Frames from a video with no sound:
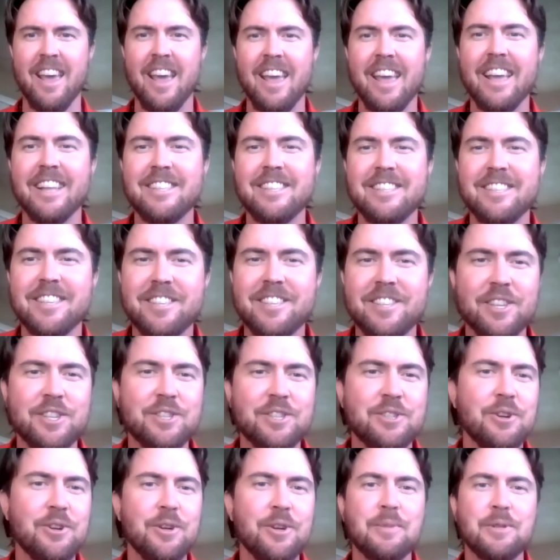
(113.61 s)
It's the
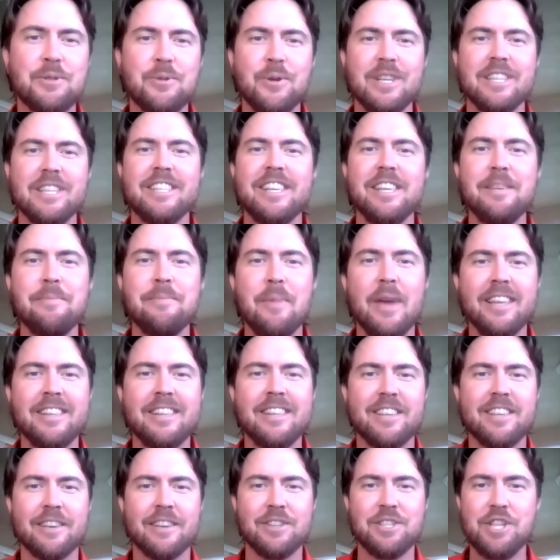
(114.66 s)
sisterhood between
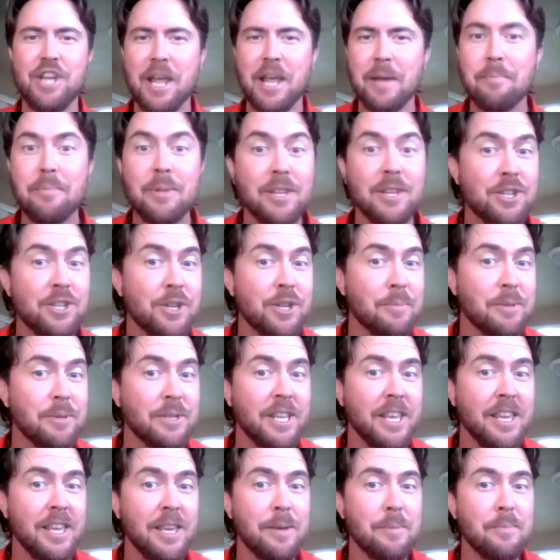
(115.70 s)
teammates of a championship
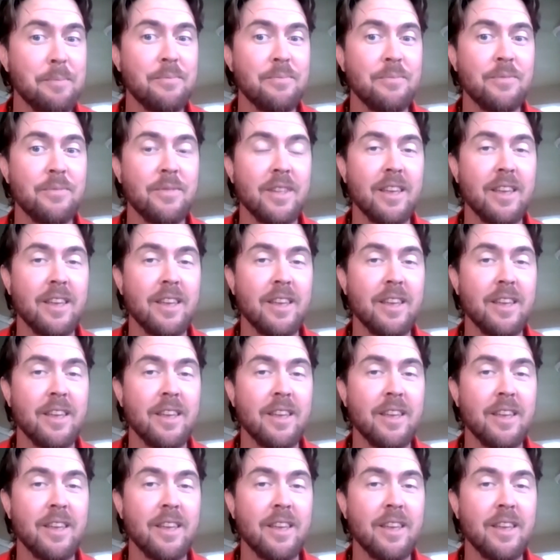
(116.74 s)
team,